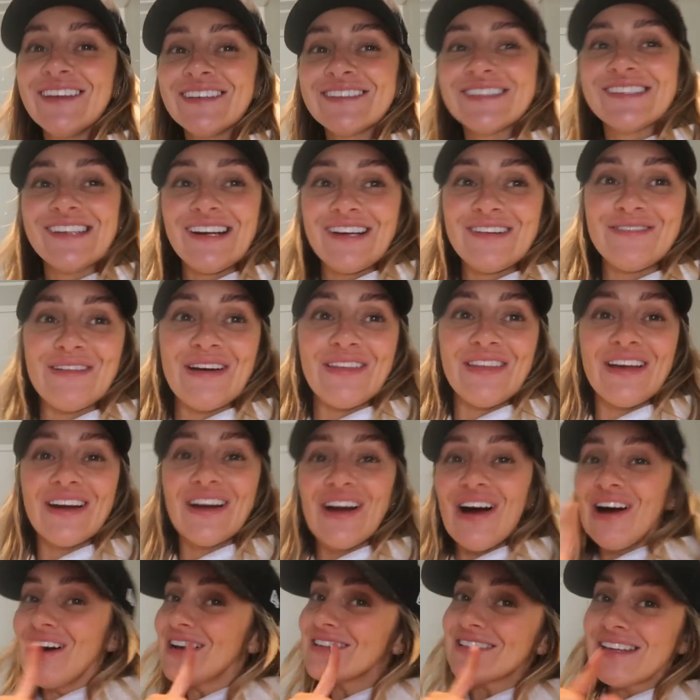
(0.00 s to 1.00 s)
Sorry about that,
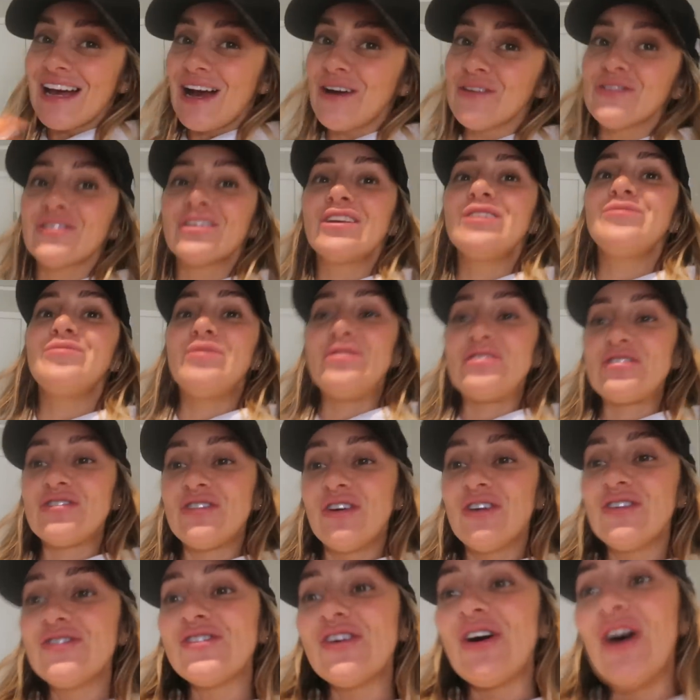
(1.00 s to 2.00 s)
guys. Housekeeping just
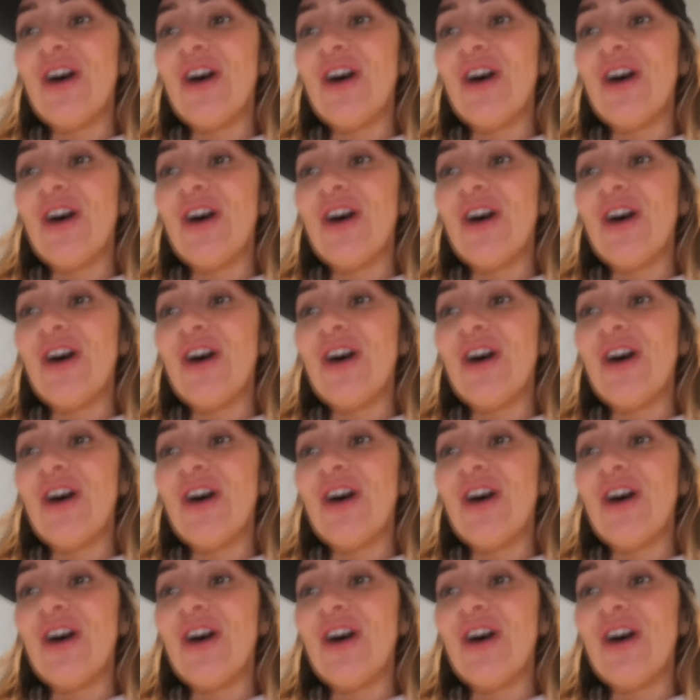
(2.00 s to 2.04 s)
knocked